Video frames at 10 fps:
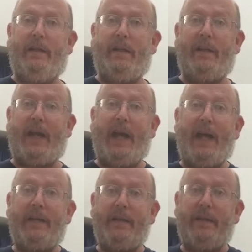Now, the
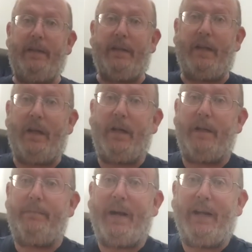idea that
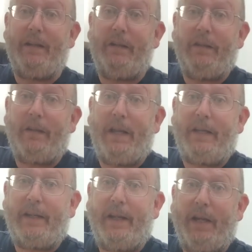God might look
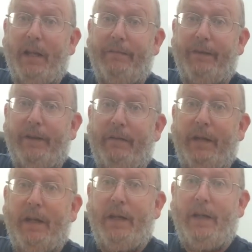like an elephant
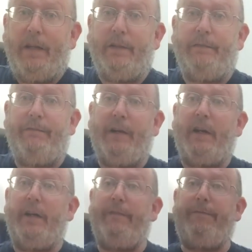is
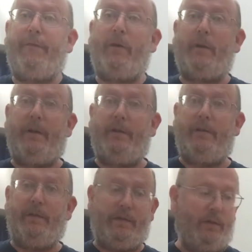very foreign
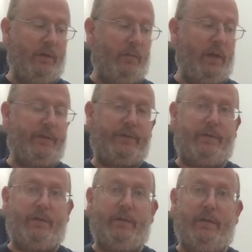to the
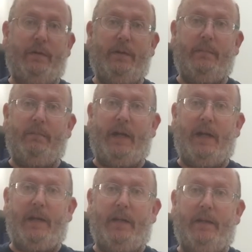Western
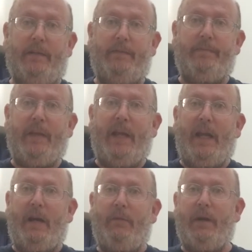mind.
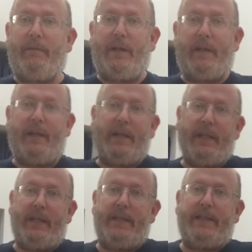However, in the
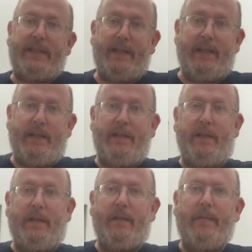East, in
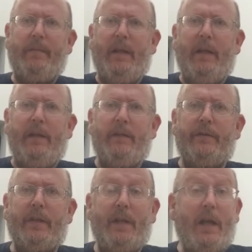India,
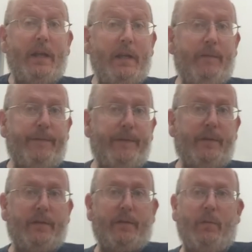there's a lot of
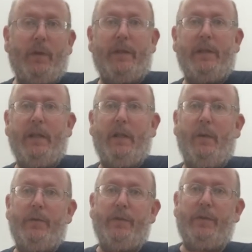emphasis on what
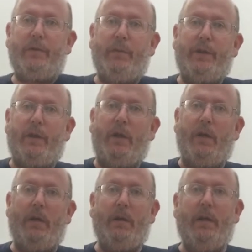theologians would
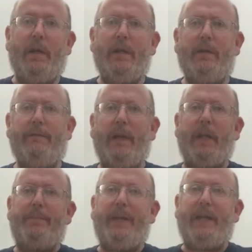call
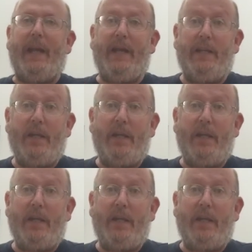developing a